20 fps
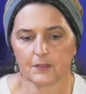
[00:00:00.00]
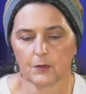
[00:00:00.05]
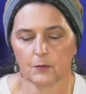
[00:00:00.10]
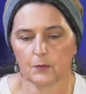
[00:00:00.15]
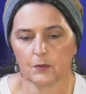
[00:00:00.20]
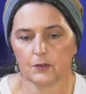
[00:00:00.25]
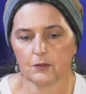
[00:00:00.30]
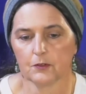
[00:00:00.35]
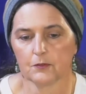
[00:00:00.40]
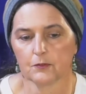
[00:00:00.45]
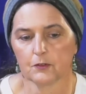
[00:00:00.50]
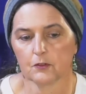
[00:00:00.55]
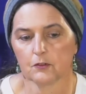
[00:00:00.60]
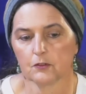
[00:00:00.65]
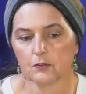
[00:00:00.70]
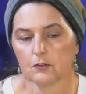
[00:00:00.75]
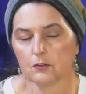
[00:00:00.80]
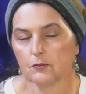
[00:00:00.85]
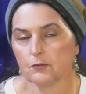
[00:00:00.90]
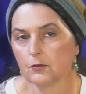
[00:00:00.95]
I wonder if those
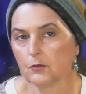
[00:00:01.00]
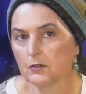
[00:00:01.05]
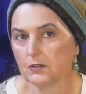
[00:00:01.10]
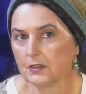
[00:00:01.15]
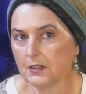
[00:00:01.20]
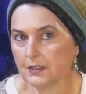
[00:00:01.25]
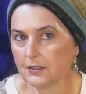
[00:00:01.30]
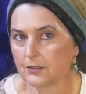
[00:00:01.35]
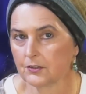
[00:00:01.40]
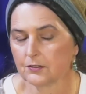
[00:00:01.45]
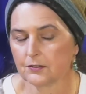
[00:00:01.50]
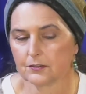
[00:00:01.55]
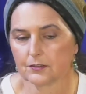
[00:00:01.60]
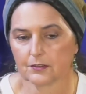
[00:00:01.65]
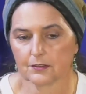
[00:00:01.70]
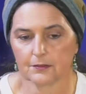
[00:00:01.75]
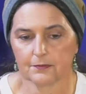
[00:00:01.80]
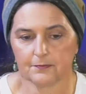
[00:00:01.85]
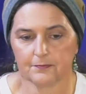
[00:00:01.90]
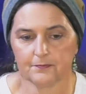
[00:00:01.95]
are the four
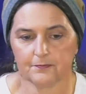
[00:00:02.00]
angels.